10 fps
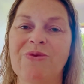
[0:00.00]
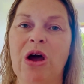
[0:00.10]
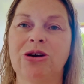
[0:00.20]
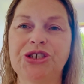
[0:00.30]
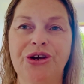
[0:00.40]

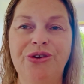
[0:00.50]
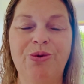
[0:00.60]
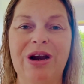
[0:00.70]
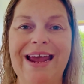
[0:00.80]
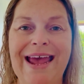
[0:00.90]
I'll show you
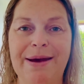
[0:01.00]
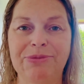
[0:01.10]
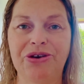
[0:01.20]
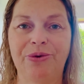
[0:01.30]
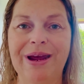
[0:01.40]
what I am
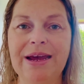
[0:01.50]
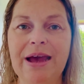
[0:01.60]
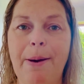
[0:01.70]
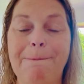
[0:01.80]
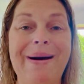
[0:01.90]
doing,
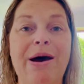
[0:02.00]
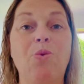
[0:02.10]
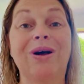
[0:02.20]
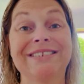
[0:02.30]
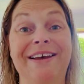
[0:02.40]
but
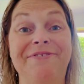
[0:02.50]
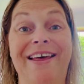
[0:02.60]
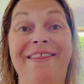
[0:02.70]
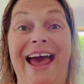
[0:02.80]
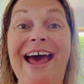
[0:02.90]
once I've done
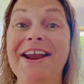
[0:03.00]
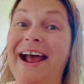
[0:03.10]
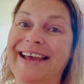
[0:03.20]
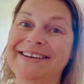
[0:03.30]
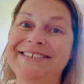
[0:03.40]
that, I
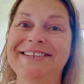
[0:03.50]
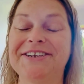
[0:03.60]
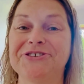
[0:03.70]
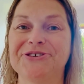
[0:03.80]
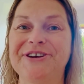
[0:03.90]
get to sit
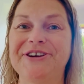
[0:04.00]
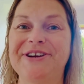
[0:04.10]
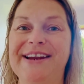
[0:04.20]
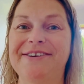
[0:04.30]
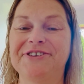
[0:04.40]
and do
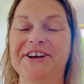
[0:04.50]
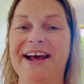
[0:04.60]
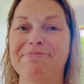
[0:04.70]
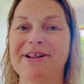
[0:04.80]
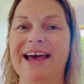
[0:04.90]
needle turn
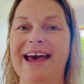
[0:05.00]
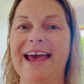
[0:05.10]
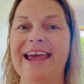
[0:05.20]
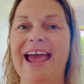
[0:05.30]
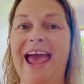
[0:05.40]

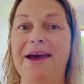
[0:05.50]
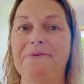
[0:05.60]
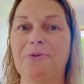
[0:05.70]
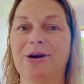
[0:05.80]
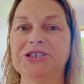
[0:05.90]
applique and
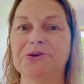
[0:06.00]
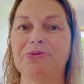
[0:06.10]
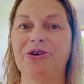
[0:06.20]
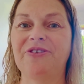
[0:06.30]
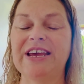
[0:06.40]
watch a
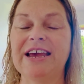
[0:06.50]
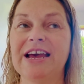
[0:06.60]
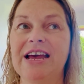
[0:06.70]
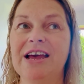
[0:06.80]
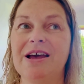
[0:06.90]
movie.
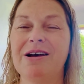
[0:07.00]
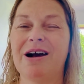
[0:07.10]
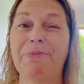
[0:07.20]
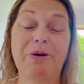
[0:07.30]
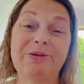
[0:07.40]

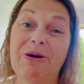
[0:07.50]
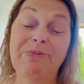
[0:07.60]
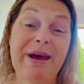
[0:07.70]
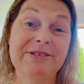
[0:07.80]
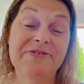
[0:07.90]
I probably won't be
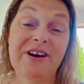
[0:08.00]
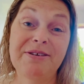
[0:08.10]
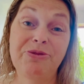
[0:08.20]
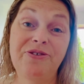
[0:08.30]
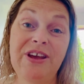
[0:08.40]
able to find a
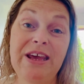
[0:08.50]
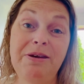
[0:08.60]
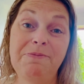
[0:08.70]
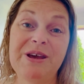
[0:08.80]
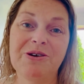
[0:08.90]
movie
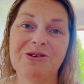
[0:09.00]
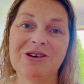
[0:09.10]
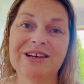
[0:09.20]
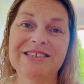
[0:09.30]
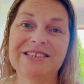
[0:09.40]

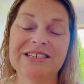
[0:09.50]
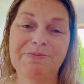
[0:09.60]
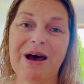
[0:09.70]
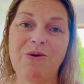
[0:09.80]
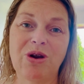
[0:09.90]
because
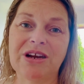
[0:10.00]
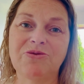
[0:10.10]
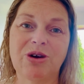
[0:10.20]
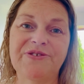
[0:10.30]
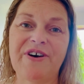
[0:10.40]
despite wanting to
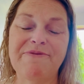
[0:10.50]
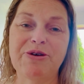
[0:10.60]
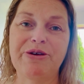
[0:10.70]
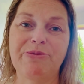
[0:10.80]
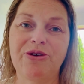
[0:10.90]
watch 5
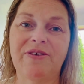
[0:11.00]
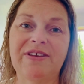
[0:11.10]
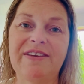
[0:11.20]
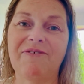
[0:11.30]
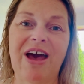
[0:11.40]
million movies,
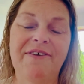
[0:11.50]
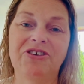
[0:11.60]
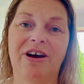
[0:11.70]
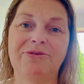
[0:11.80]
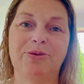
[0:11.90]
if I have
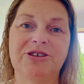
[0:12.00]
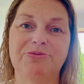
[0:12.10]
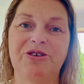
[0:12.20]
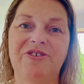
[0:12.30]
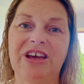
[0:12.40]
time to watch a
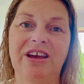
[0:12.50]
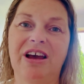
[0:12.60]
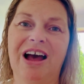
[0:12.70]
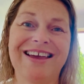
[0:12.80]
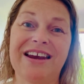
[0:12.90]
movie,
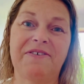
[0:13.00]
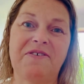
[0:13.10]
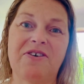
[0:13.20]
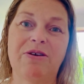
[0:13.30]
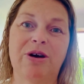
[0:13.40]
I can never
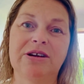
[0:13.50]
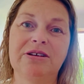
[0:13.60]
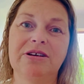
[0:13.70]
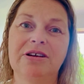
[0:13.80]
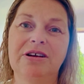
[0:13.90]
find one.
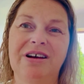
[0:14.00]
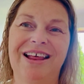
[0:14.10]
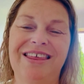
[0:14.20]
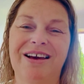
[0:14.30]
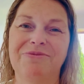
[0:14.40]
I
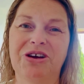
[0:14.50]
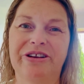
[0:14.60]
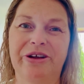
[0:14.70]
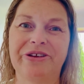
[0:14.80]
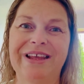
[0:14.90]
think I'm not
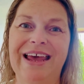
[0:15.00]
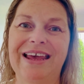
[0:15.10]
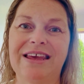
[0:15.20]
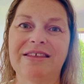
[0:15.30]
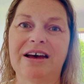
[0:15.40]
alone there
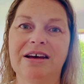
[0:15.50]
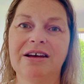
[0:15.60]
either.